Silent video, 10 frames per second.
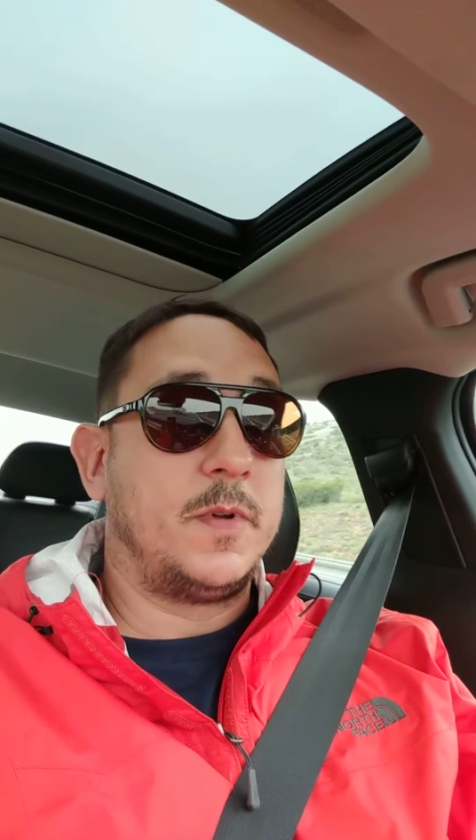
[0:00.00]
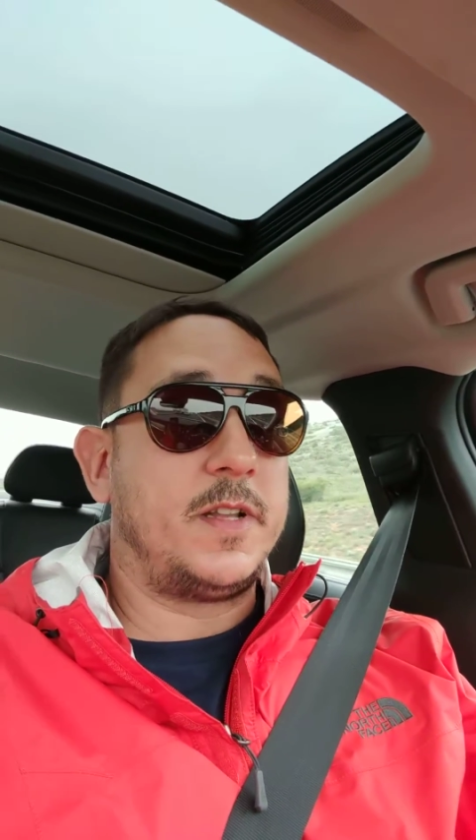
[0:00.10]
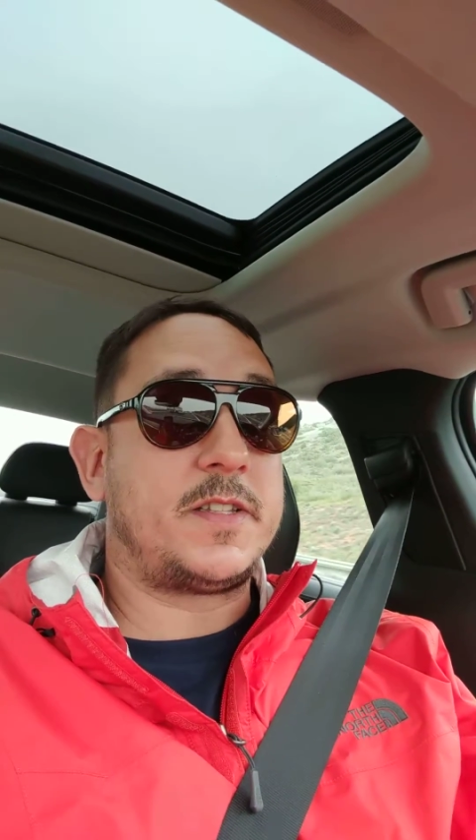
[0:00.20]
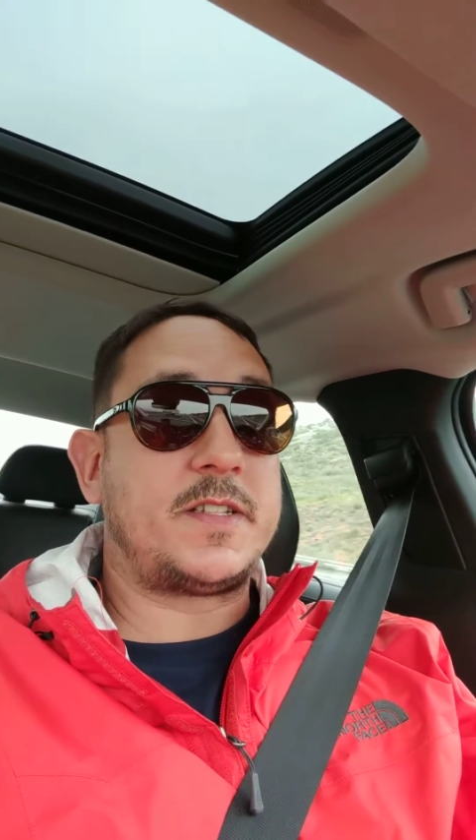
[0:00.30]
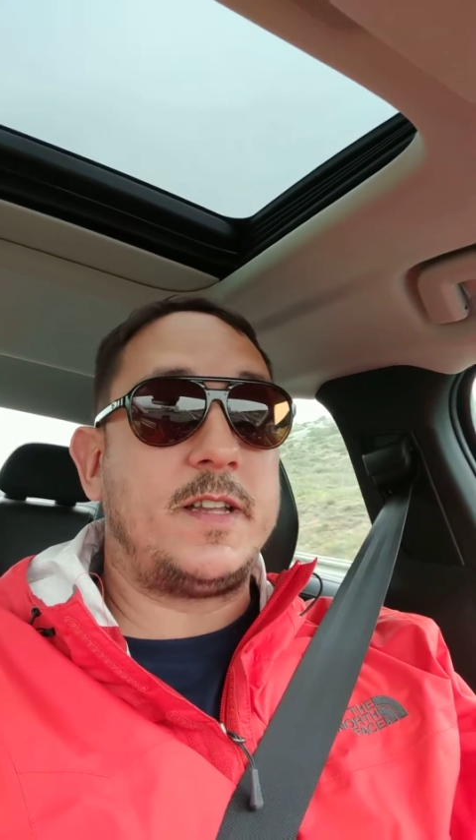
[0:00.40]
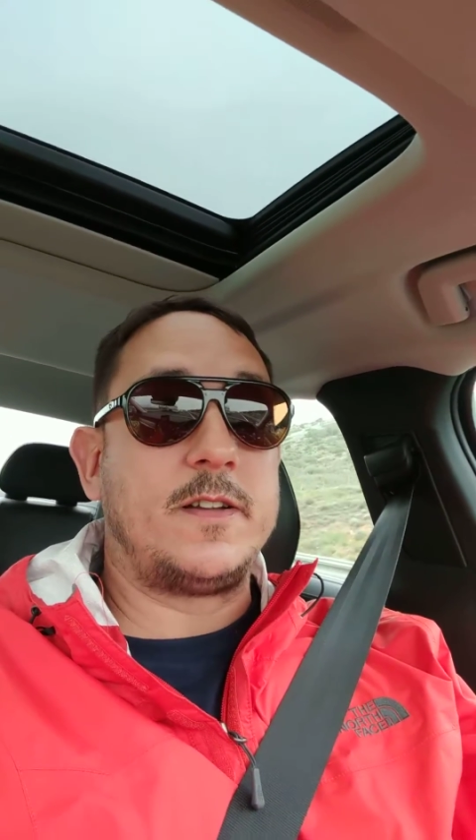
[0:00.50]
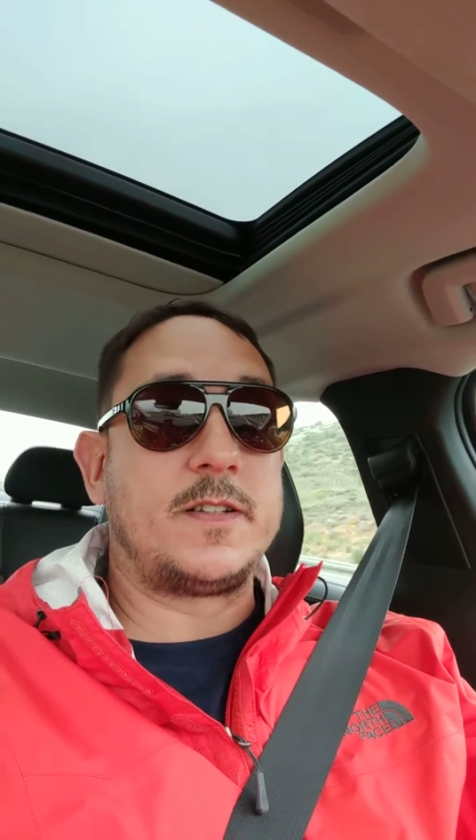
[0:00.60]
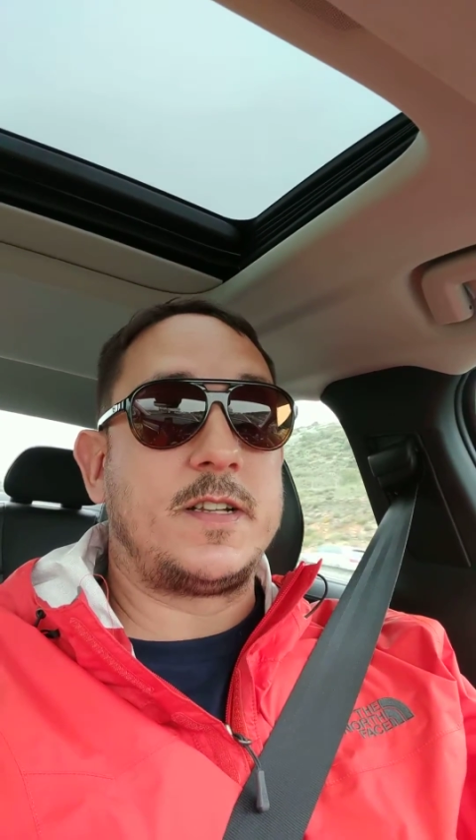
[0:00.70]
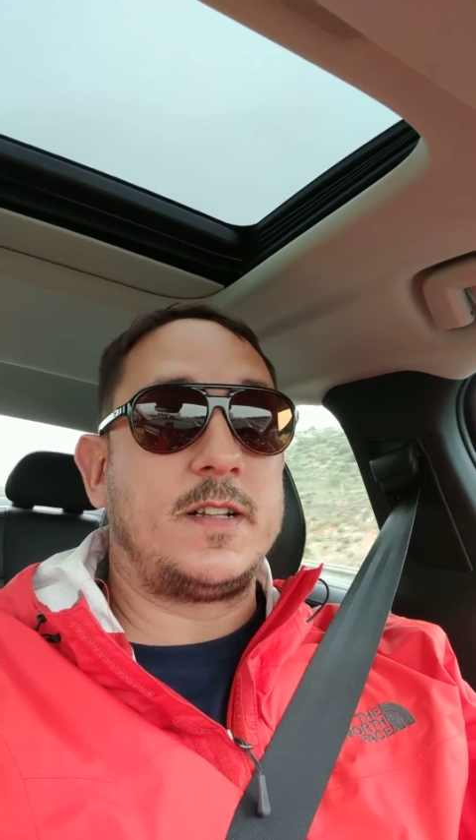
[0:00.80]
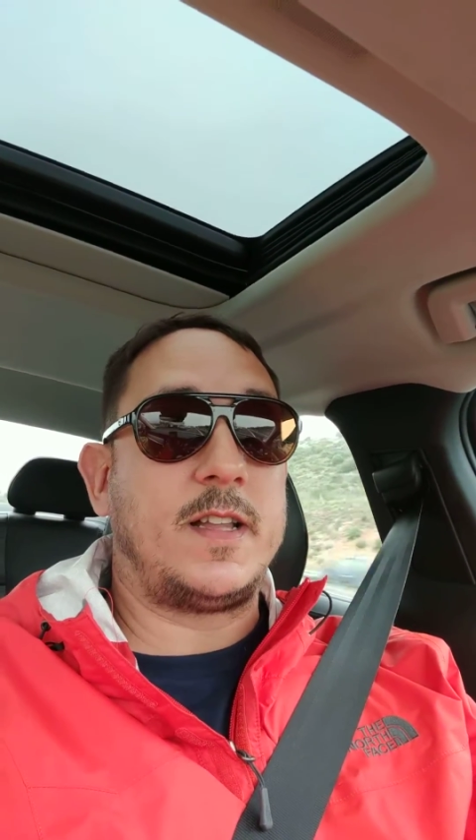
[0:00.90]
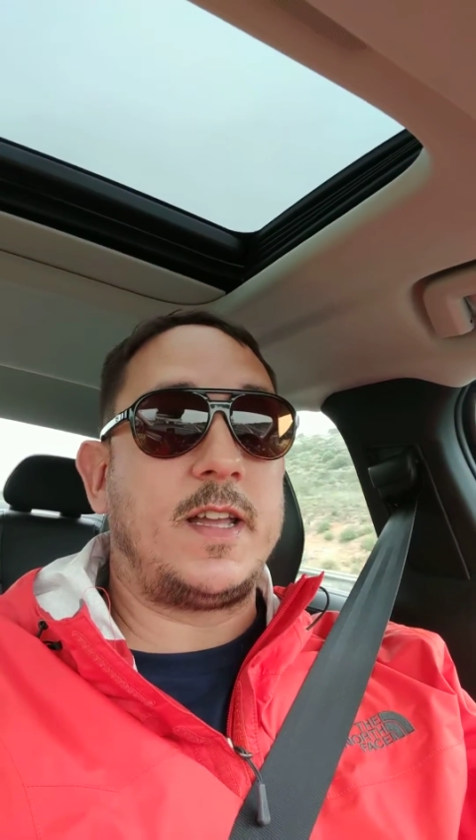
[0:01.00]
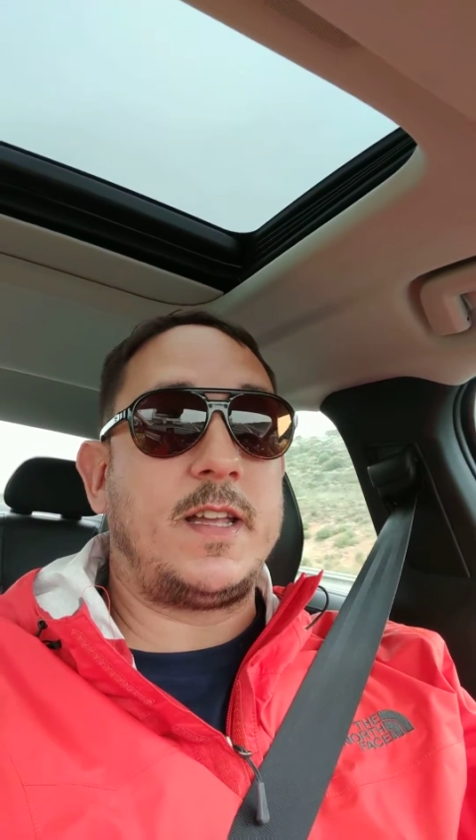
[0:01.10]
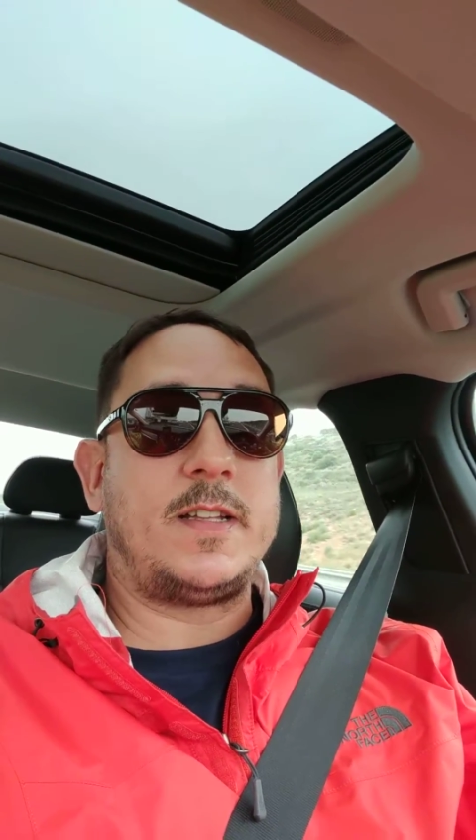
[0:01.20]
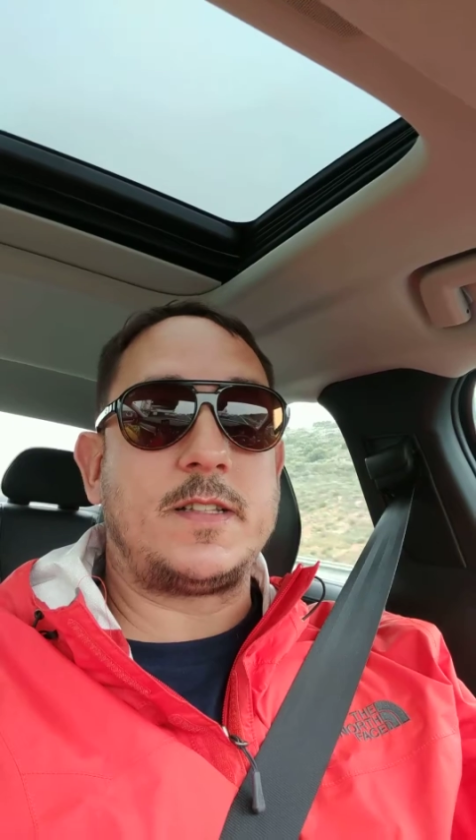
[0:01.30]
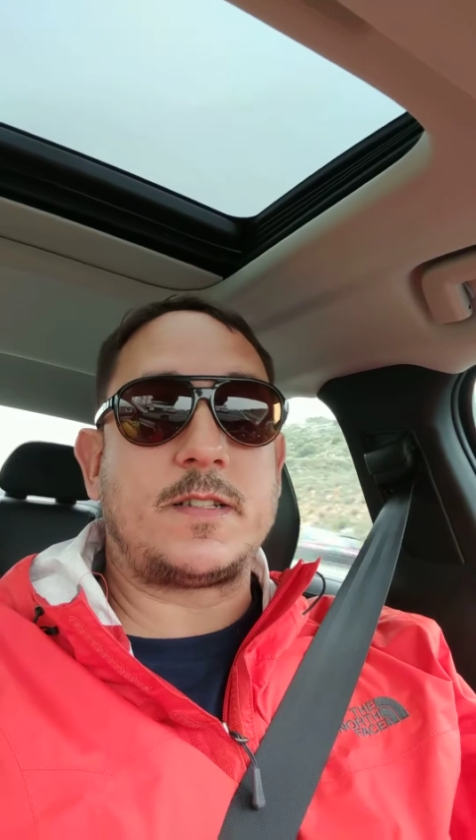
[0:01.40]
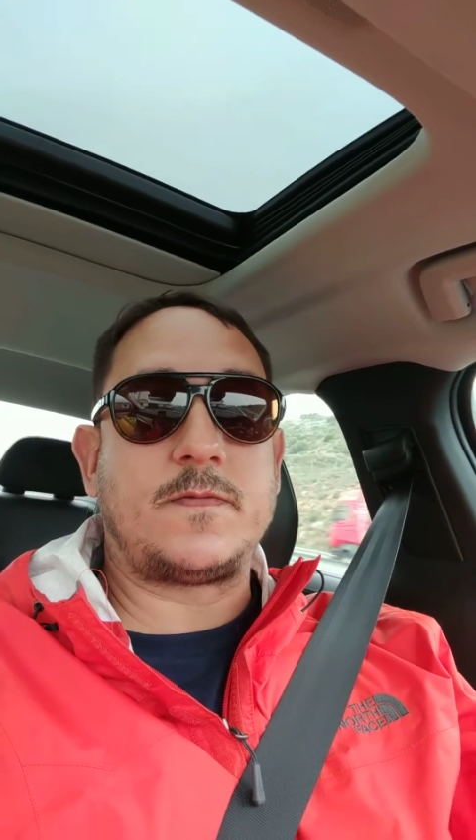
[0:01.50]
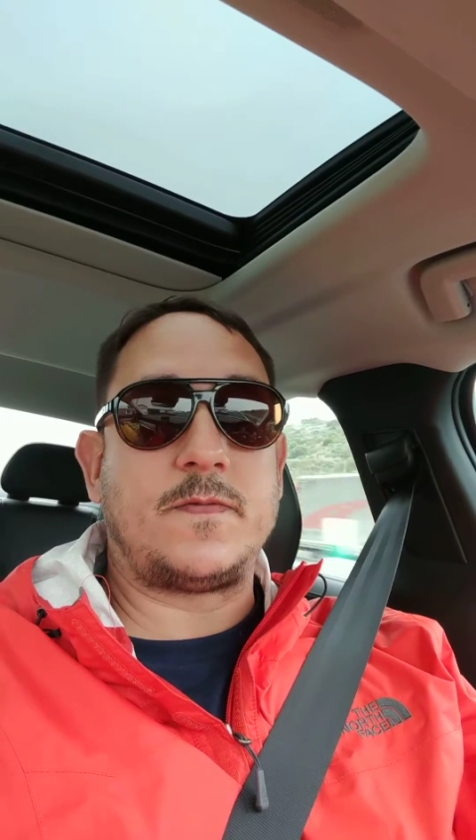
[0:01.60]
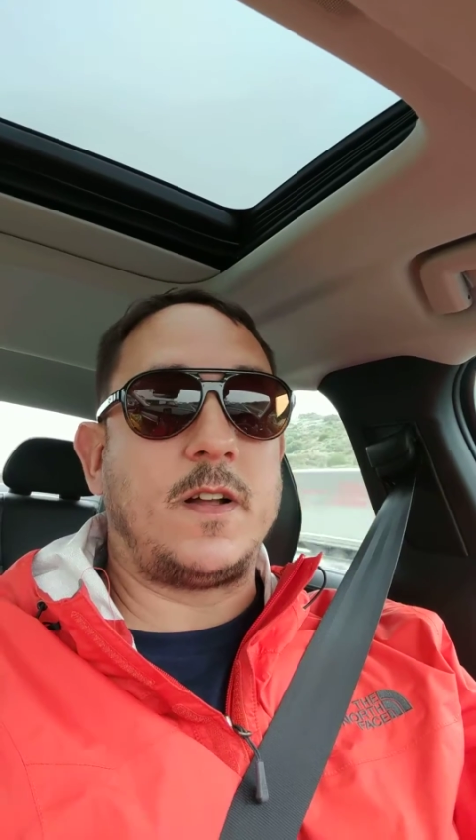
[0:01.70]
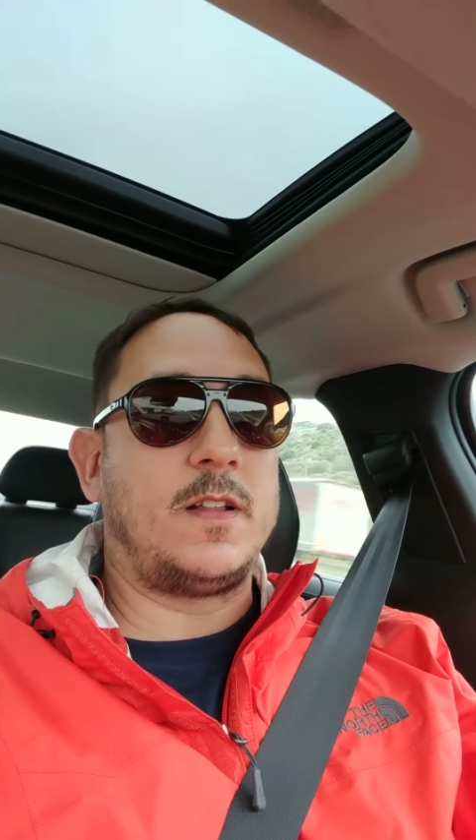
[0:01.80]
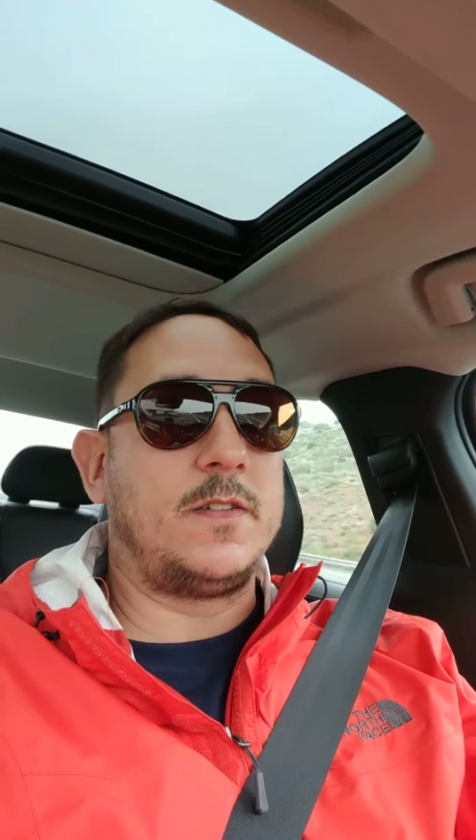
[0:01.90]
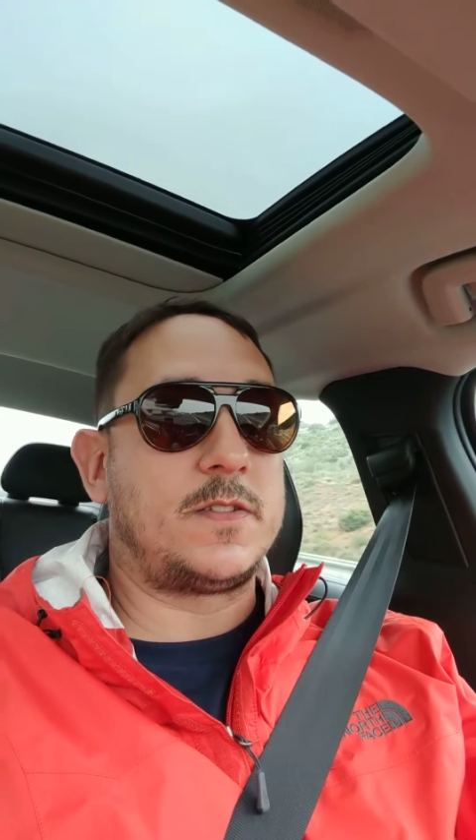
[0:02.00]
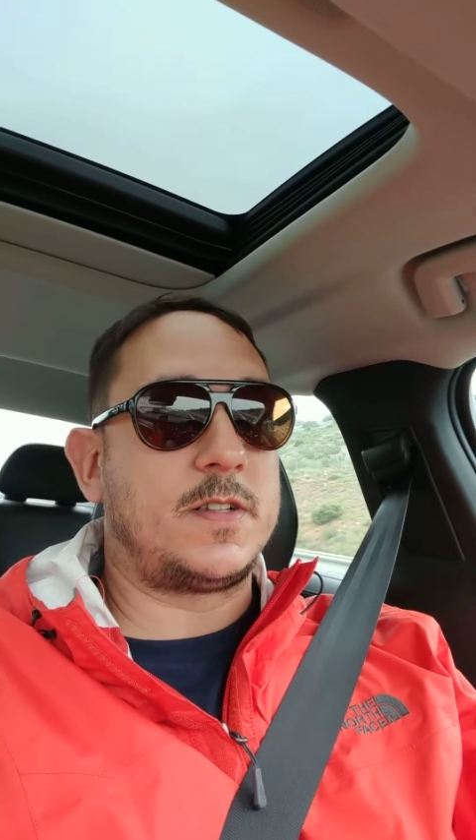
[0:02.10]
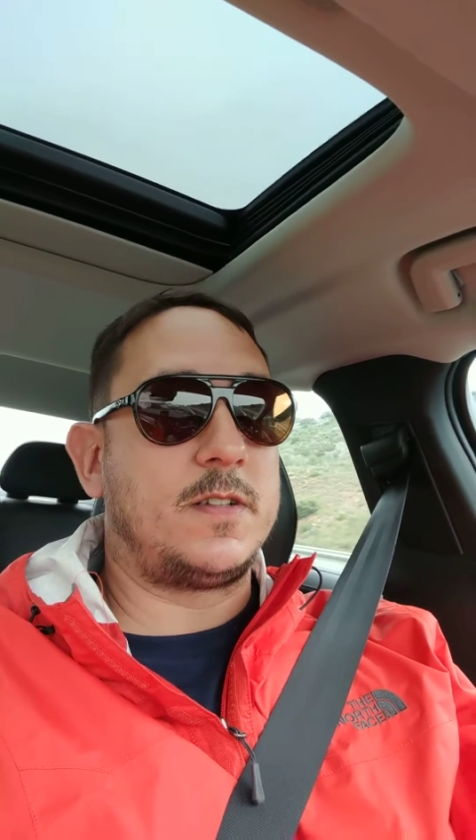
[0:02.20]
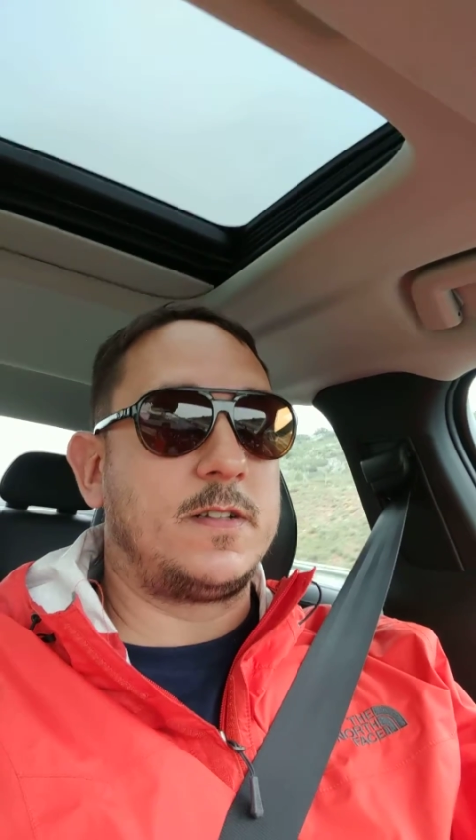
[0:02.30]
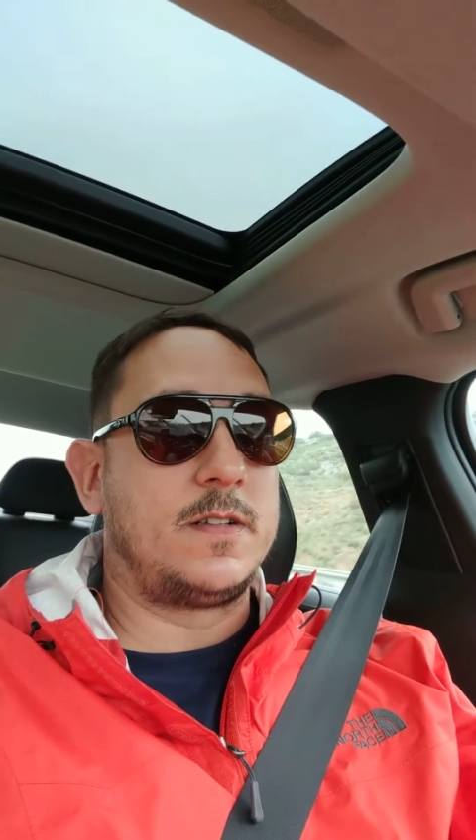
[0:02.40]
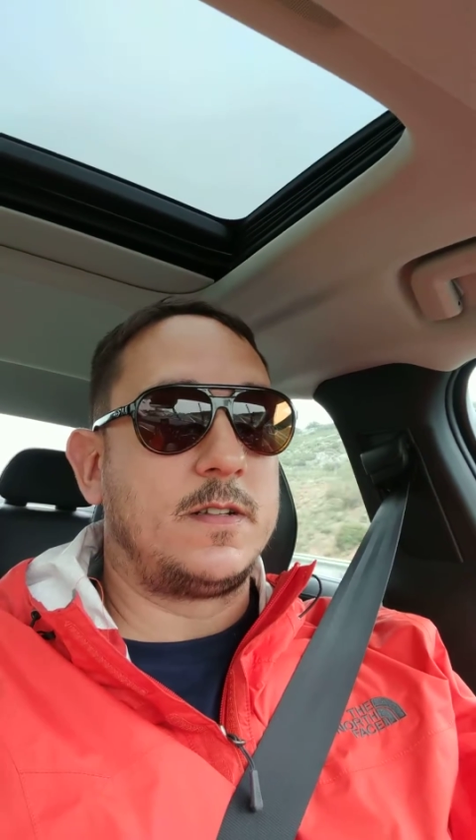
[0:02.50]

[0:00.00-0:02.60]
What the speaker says: But it steers in the lanes, follows the